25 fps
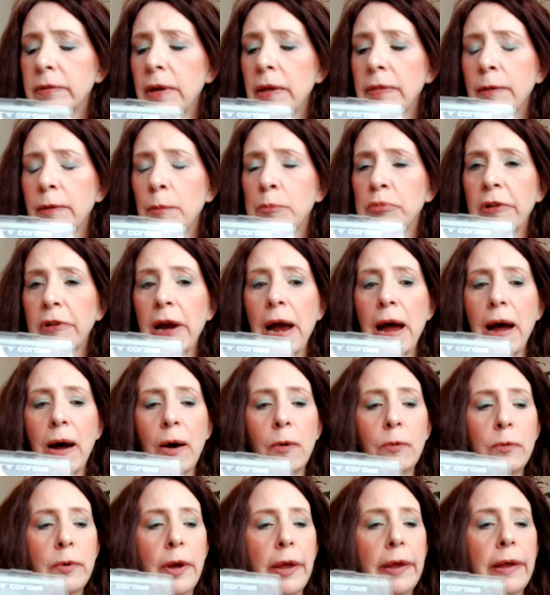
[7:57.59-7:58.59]
on the
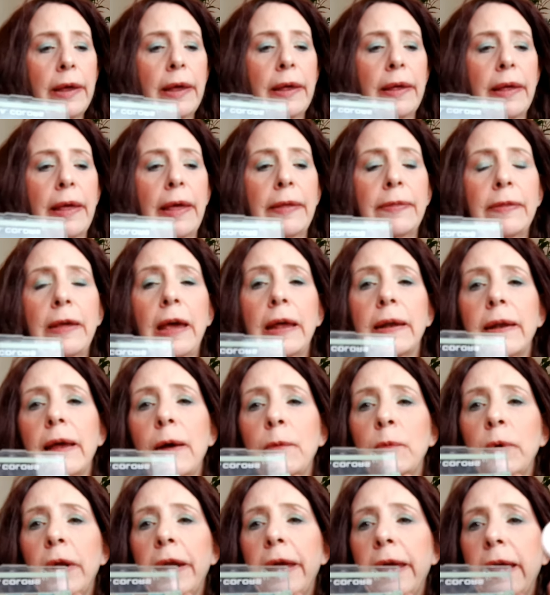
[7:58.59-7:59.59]
brow, and then I
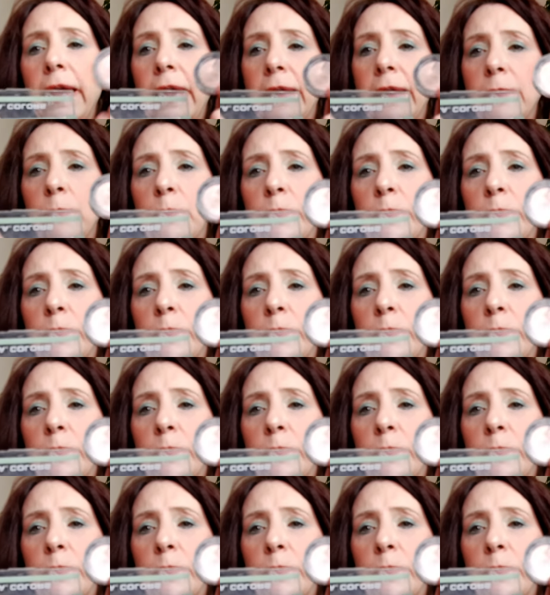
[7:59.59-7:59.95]
went ahead